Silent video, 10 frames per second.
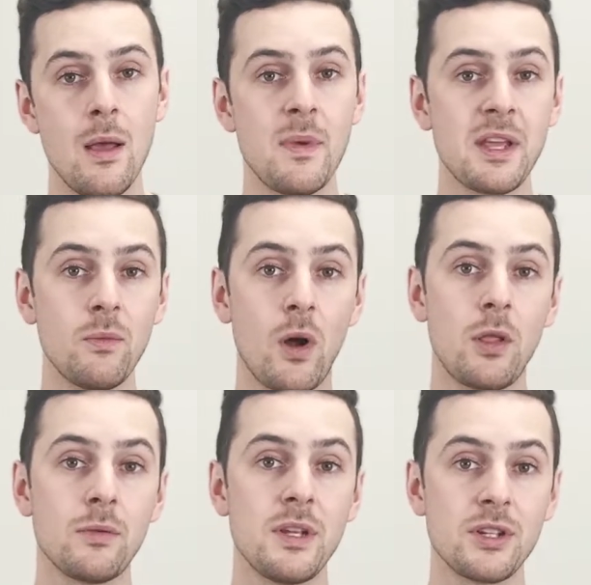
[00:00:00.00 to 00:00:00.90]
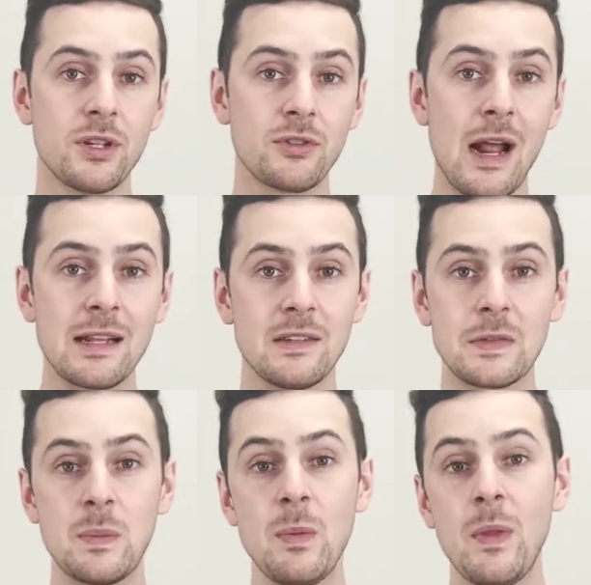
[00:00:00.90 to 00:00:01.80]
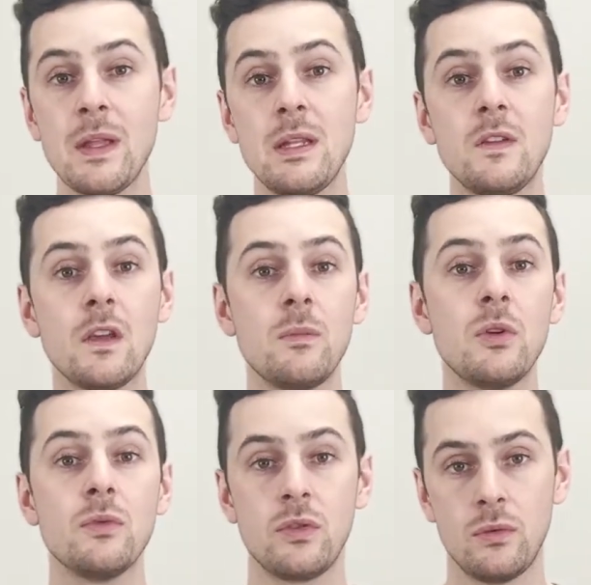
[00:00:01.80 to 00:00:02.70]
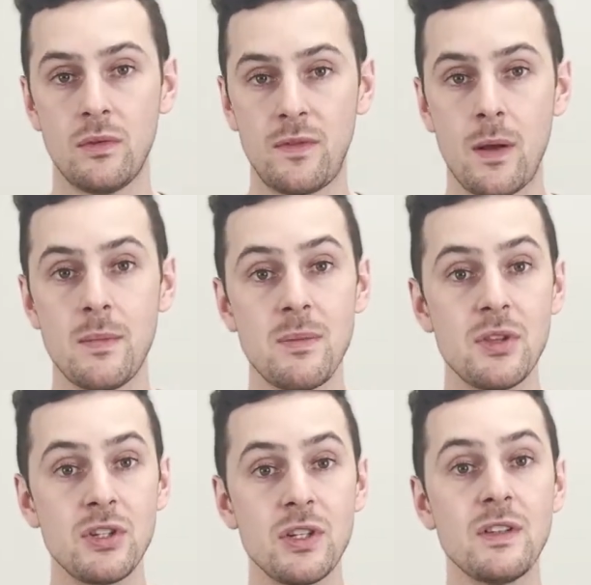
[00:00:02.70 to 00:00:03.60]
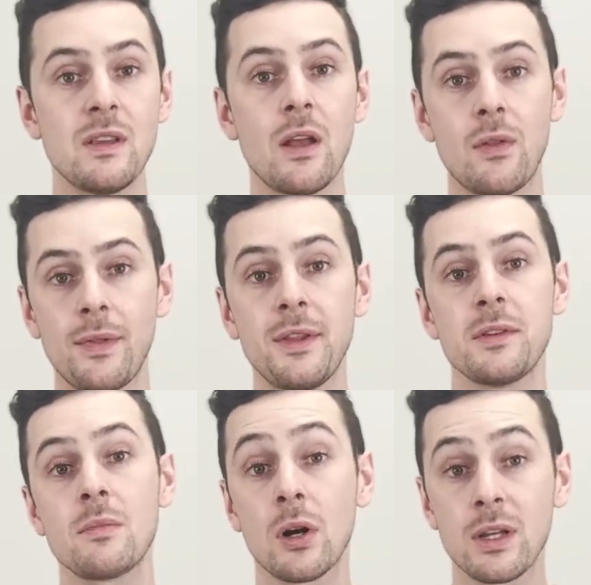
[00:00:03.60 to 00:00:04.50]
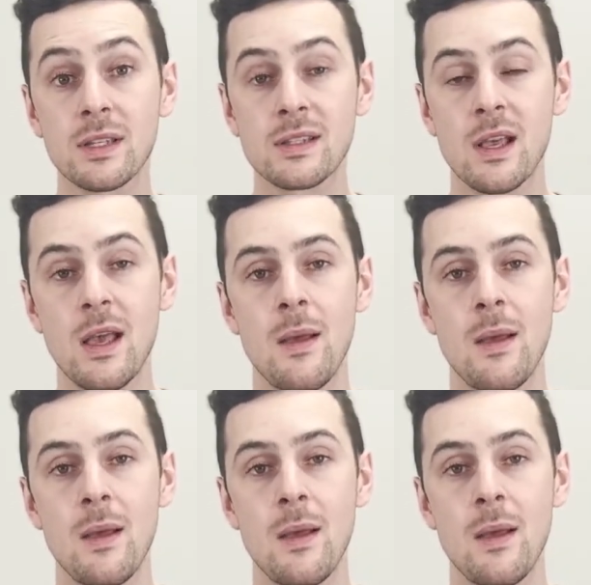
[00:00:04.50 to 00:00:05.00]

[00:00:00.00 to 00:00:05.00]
making Waterloo Region attractive for people that need to commute to and from maybe the GTA or the London markets,